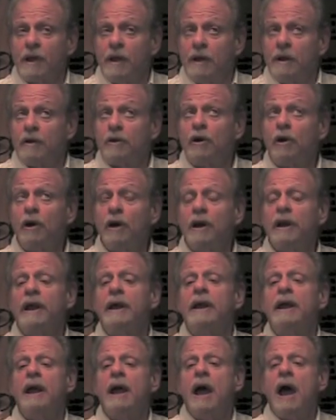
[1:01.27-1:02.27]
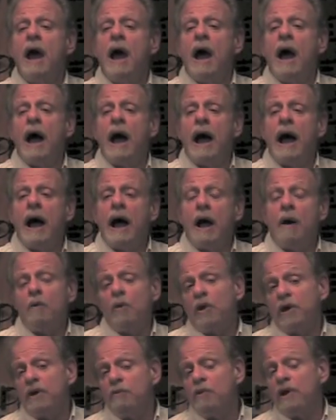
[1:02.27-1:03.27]
Now currently, uh,
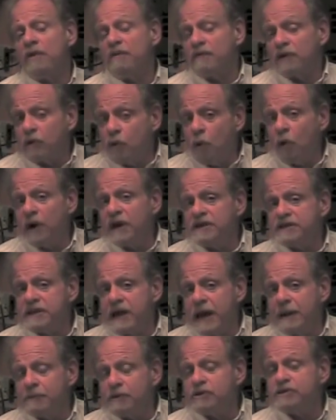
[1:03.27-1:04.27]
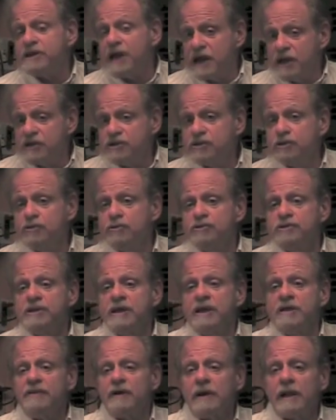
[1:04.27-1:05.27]
we're in one of the recording chambers that is used
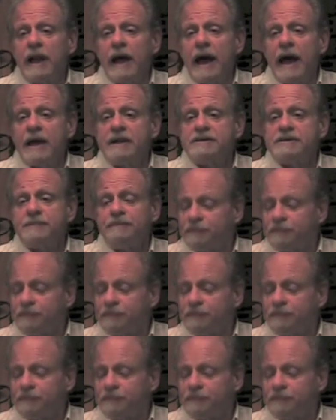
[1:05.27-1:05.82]
in the class.